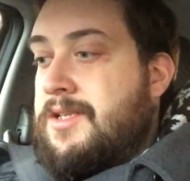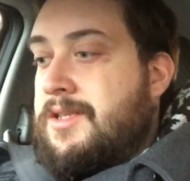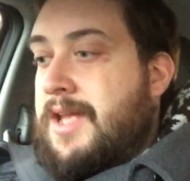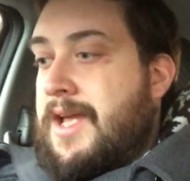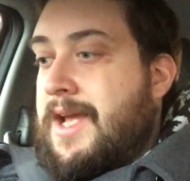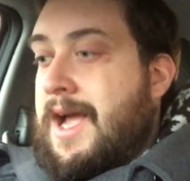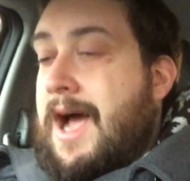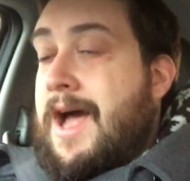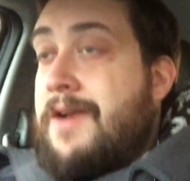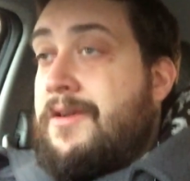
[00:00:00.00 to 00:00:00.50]

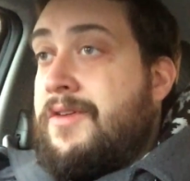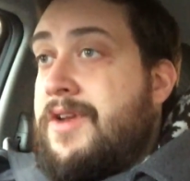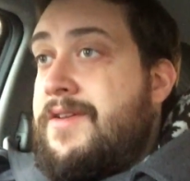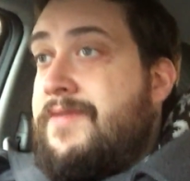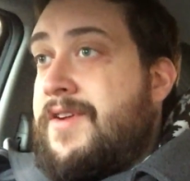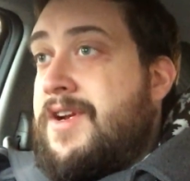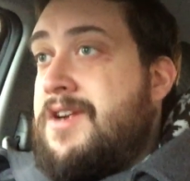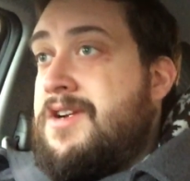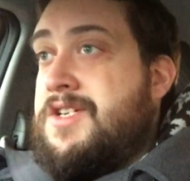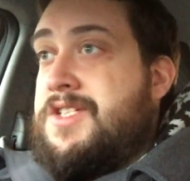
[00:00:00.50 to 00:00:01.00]
Like, I don't
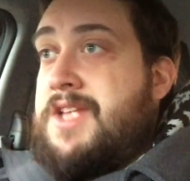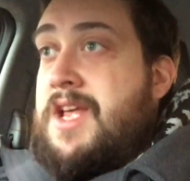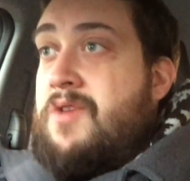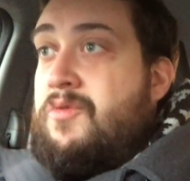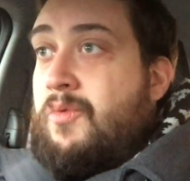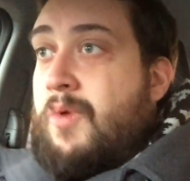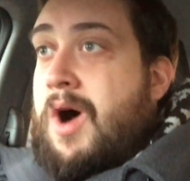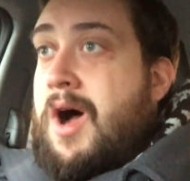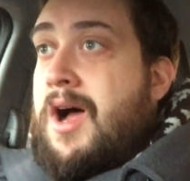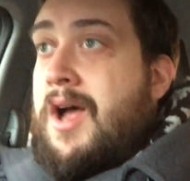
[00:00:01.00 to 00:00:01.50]
even understand
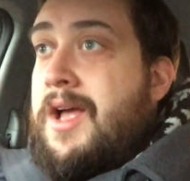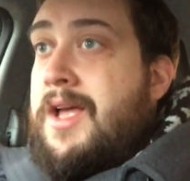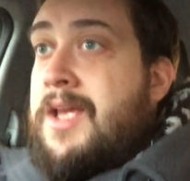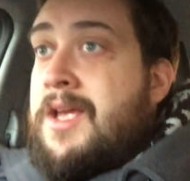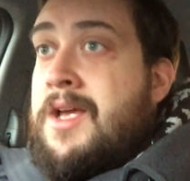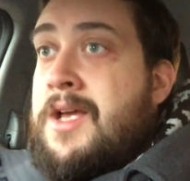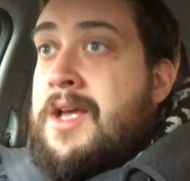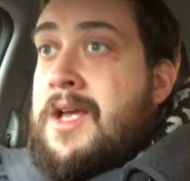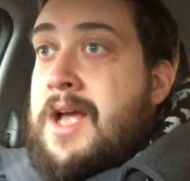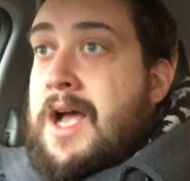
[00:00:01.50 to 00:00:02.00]
why
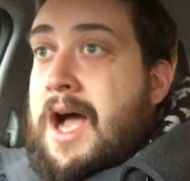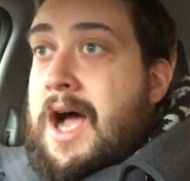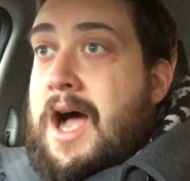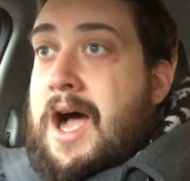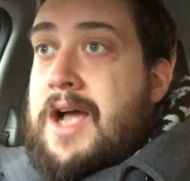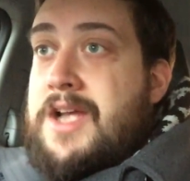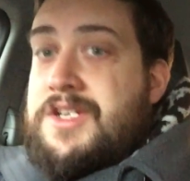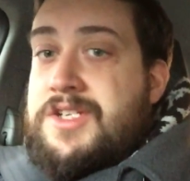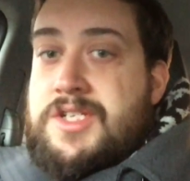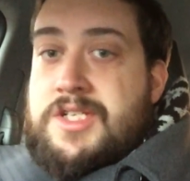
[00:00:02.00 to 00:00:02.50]

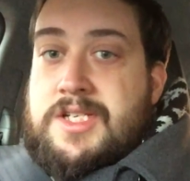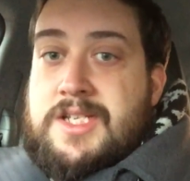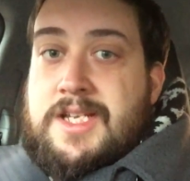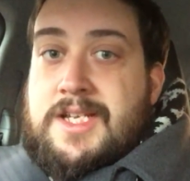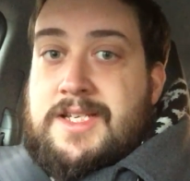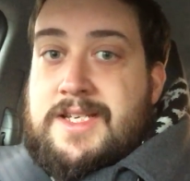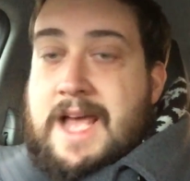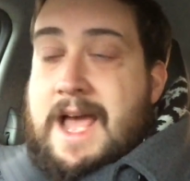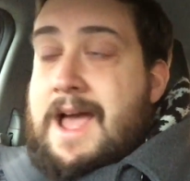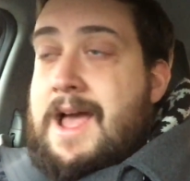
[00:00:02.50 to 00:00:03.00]
I should
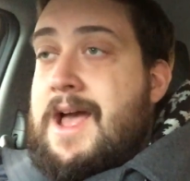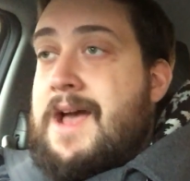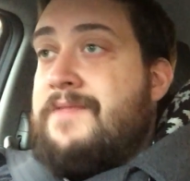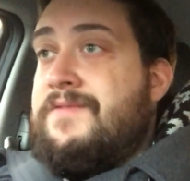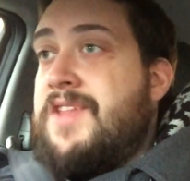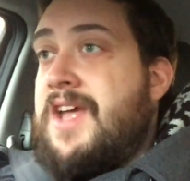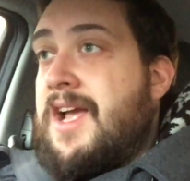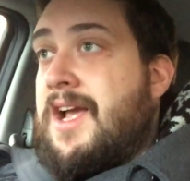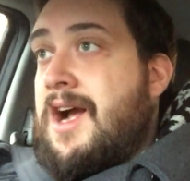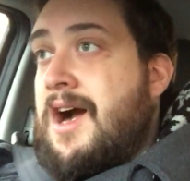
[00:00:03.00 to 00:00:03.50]
need to have
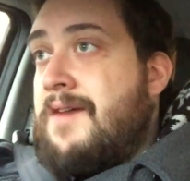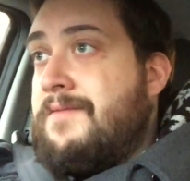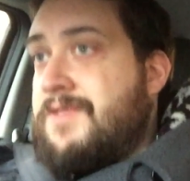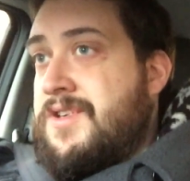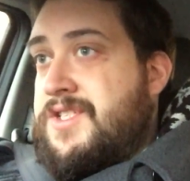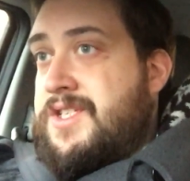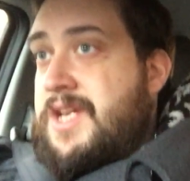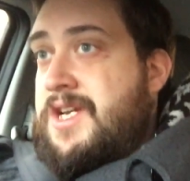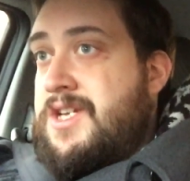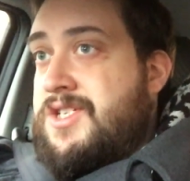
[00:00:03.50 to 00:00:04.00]
that
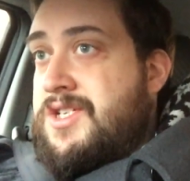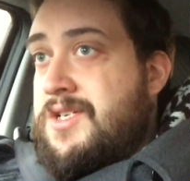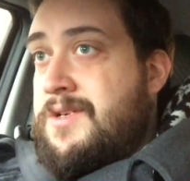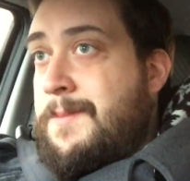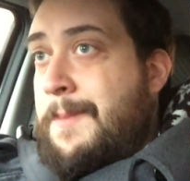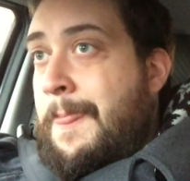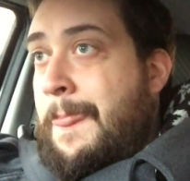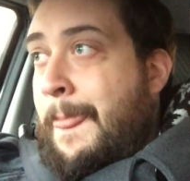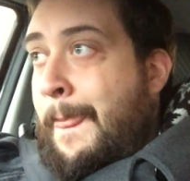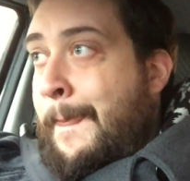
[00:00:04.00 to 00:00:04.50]

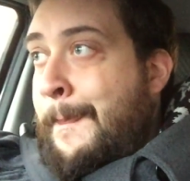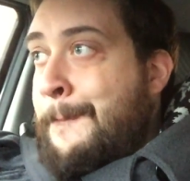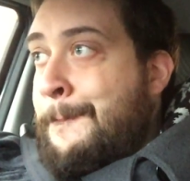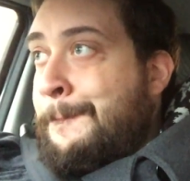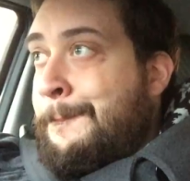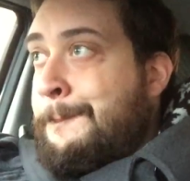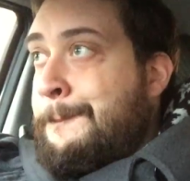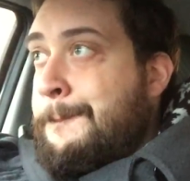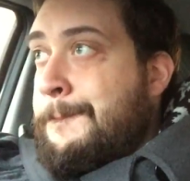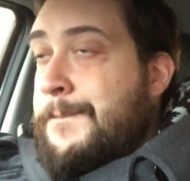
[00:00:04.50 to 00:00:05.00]
conversation,
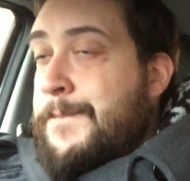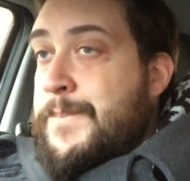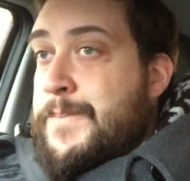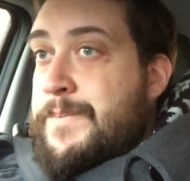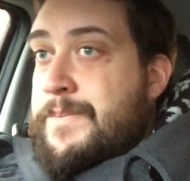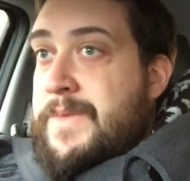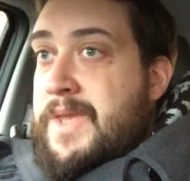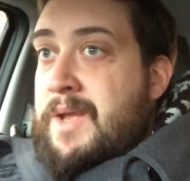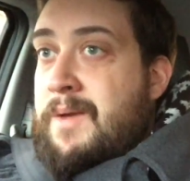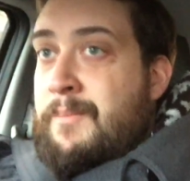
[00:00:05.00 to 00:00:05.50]

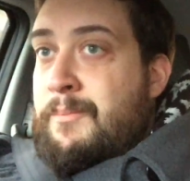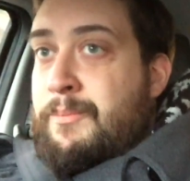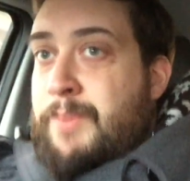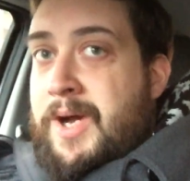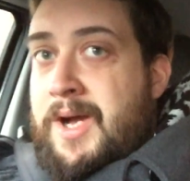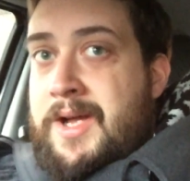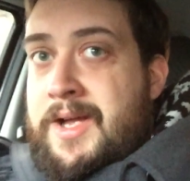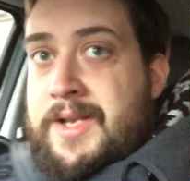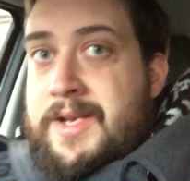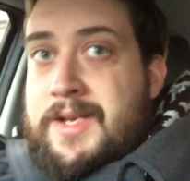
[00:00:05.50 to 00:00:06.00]

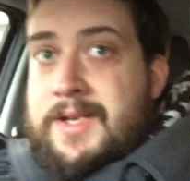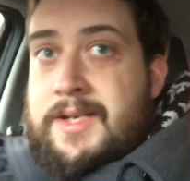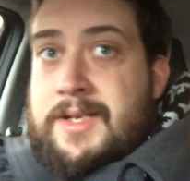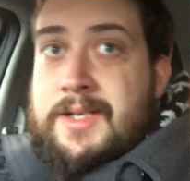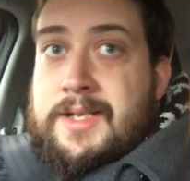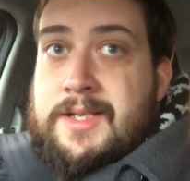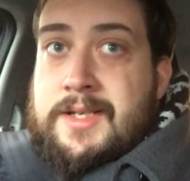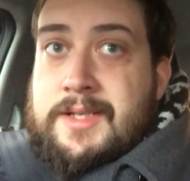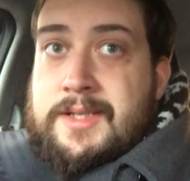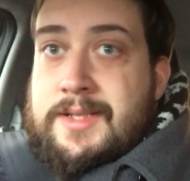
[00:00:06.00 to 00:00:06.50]
but
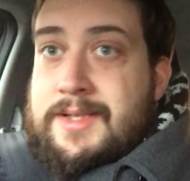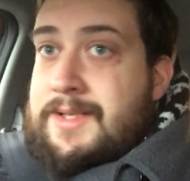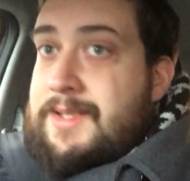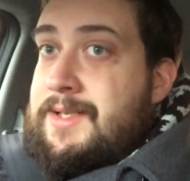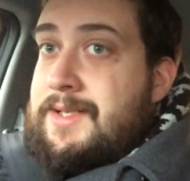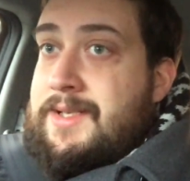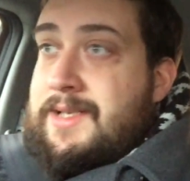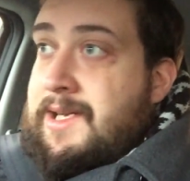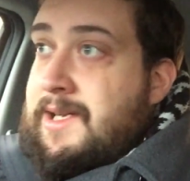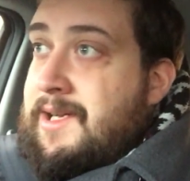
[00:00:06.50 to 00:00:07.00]

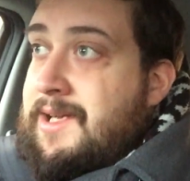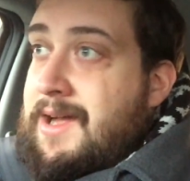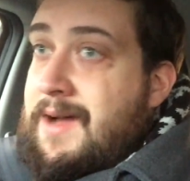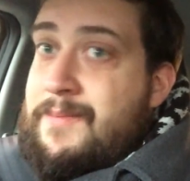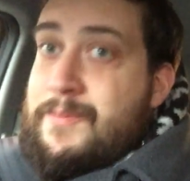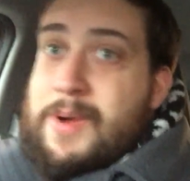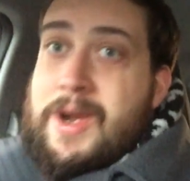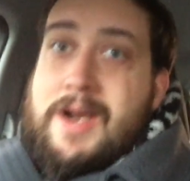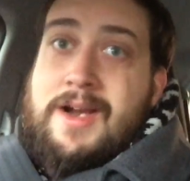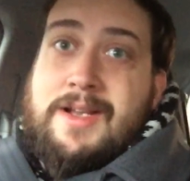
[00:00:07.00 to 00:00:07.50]

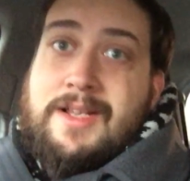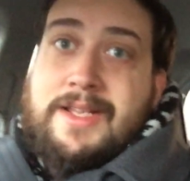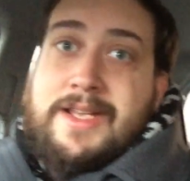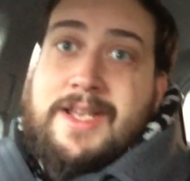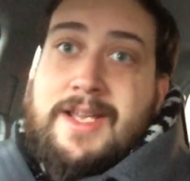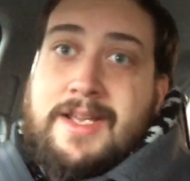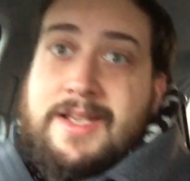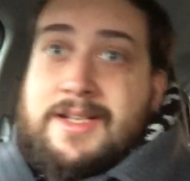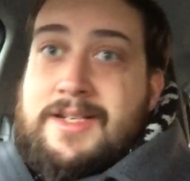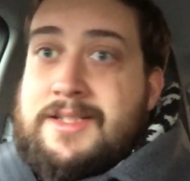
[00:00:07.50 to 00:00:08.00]

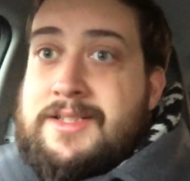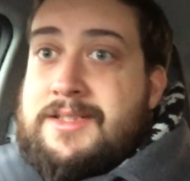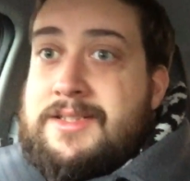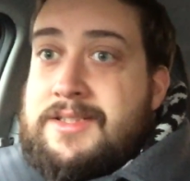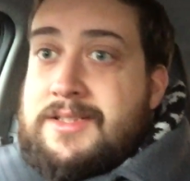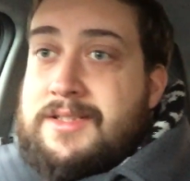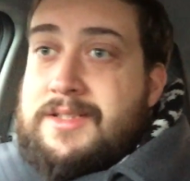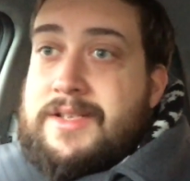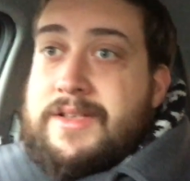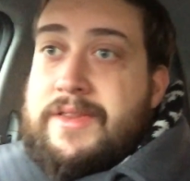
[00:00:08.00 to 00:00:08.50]
apparently
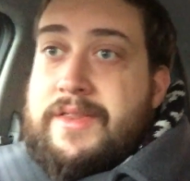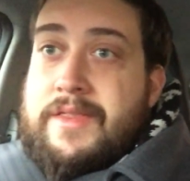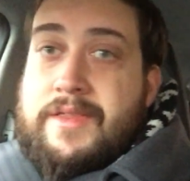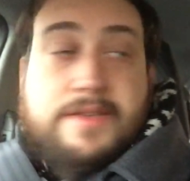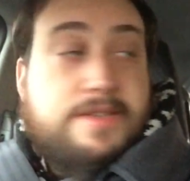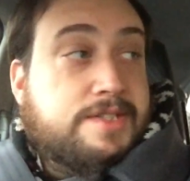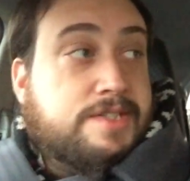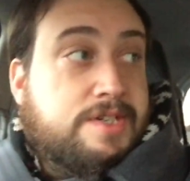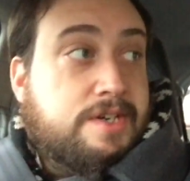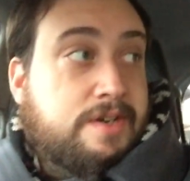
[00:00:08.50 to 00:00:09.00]

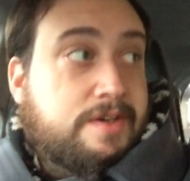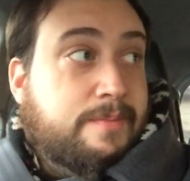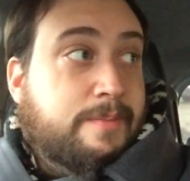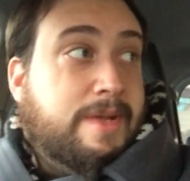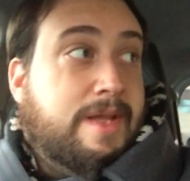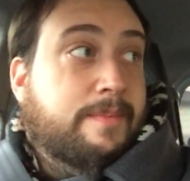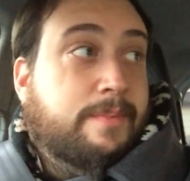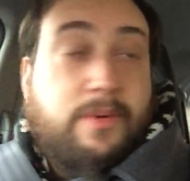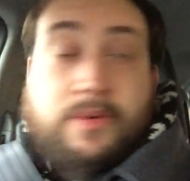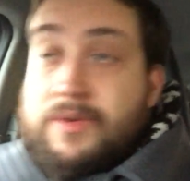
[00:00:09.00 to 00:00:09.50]
certain
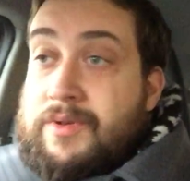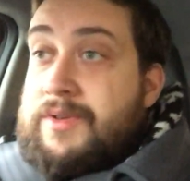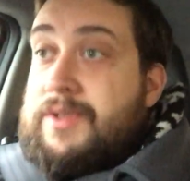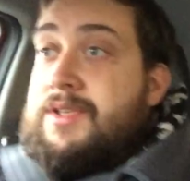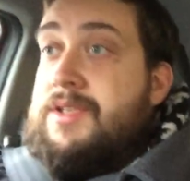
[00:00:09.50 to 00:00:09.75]
people